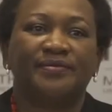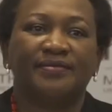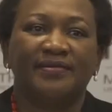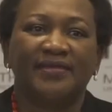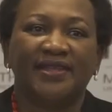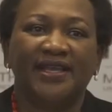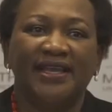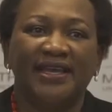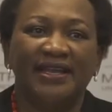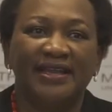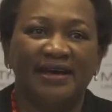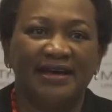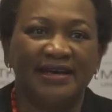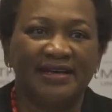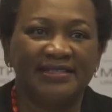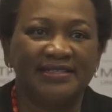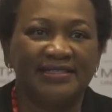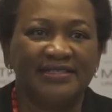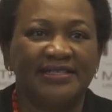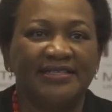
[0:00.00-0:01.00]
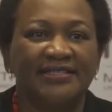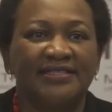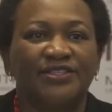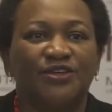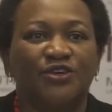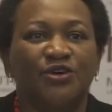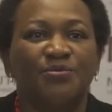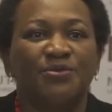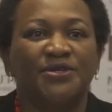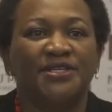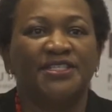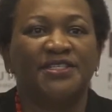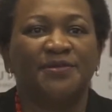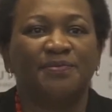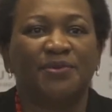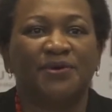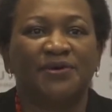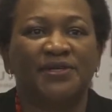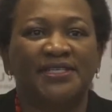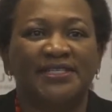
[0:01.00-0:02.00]
enhances community
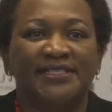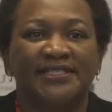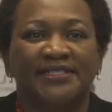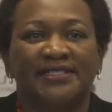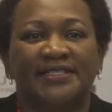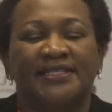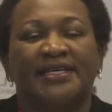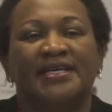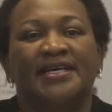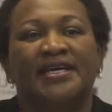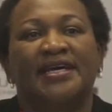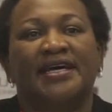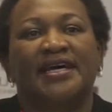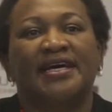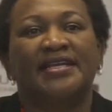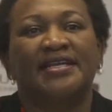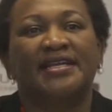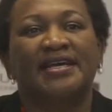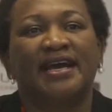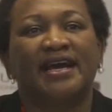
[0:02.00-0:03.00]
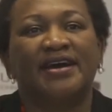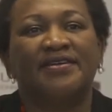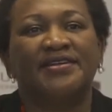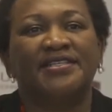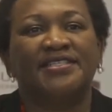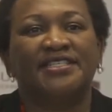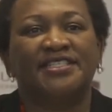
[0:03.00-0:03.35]
police and encourages